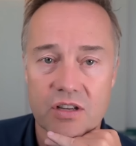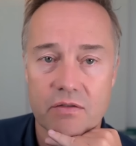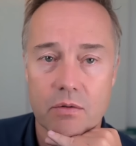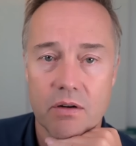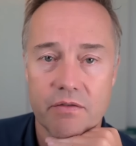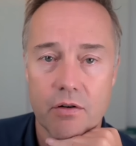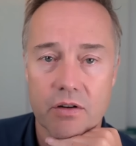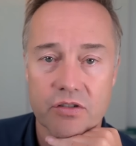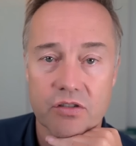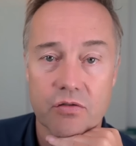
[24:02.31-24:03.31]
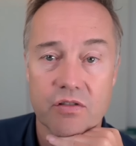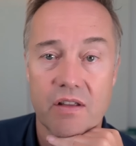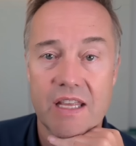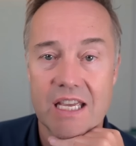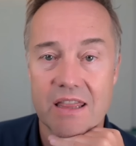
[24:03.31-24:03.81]
or does everyone focus
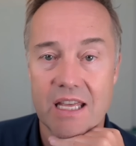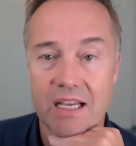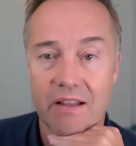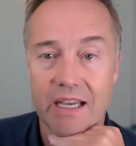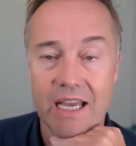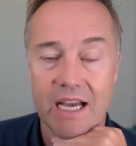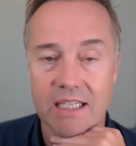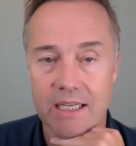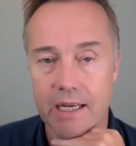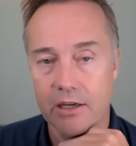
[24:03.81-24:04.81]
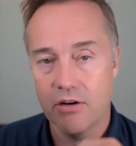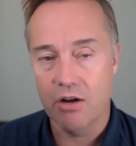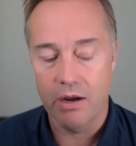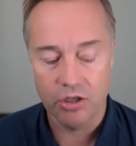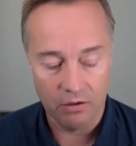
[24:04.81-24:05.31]
exclusively on the it thing like AI today?
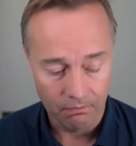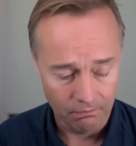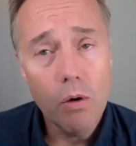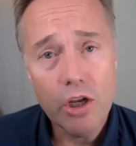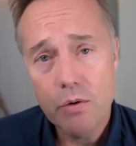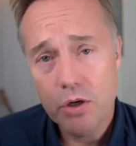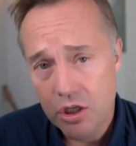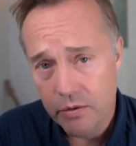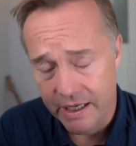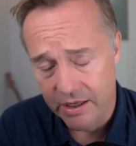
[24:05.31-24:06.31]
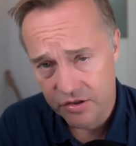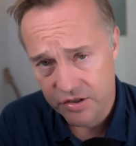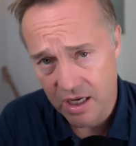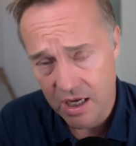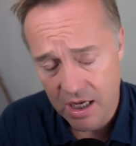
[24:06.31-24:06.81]
Great question what you would do
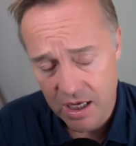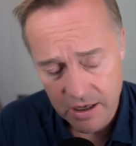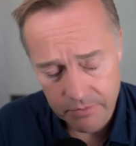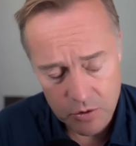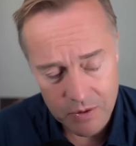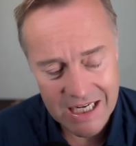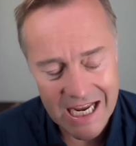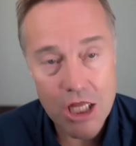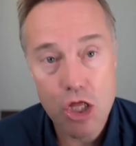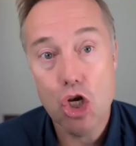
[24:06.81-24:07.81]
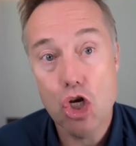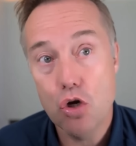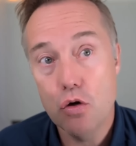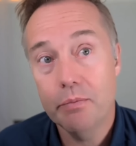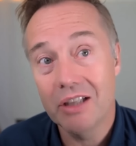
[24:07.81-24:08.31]
is um, you would take the
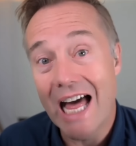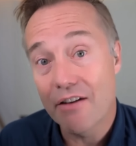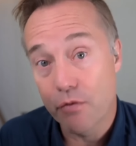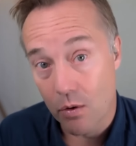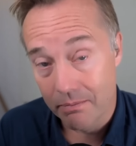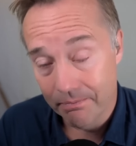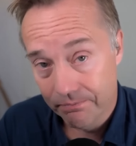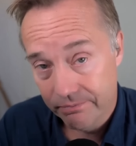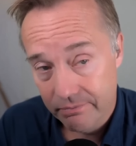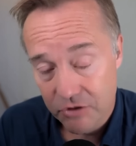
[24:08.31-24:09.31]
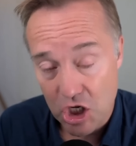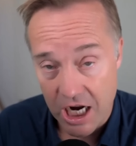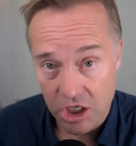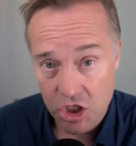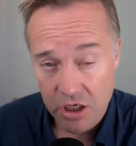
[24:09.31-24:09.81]
new platform
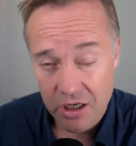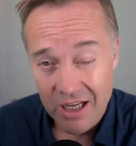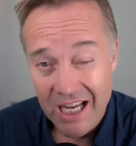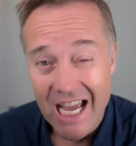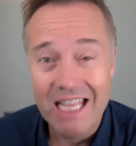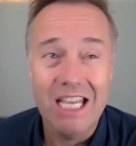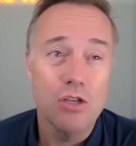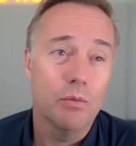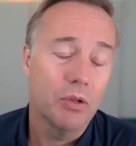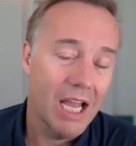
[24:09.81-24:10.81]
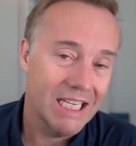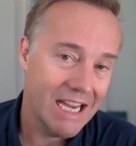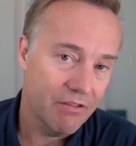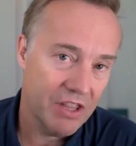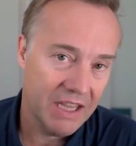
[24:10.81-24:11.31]
change and then you apply
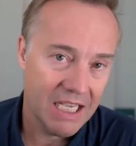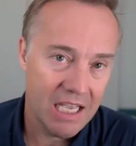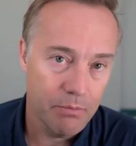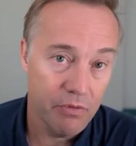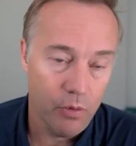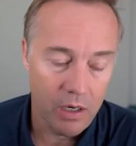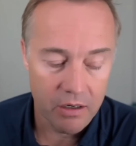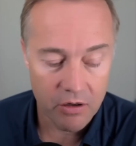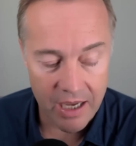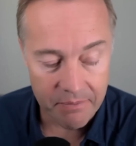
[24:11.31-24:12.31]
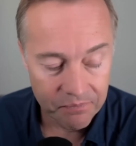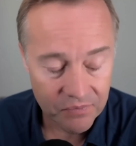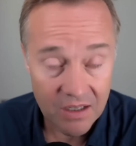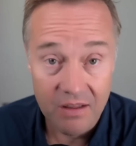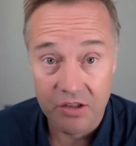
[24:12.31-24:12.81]
it to everything that came before it. Okay,
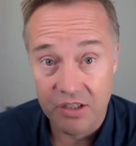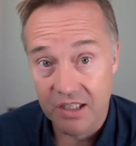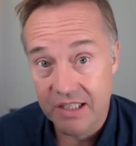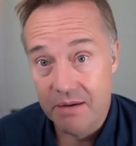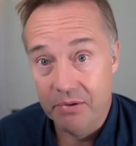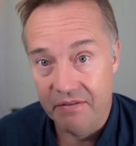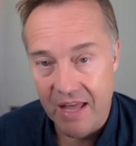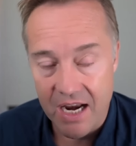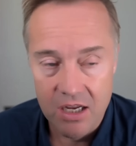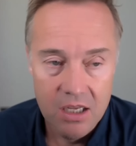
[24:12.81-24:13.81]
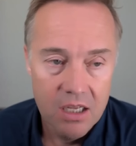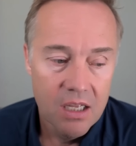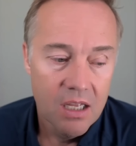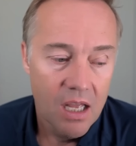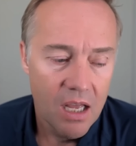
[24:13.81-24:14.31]
that's an example of that.
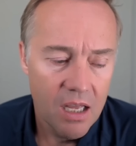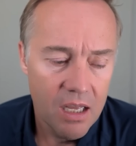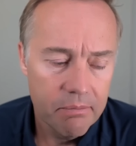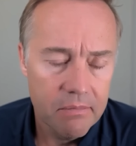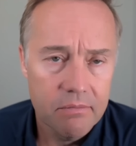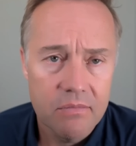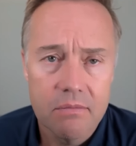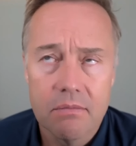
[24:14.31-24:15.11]
Um,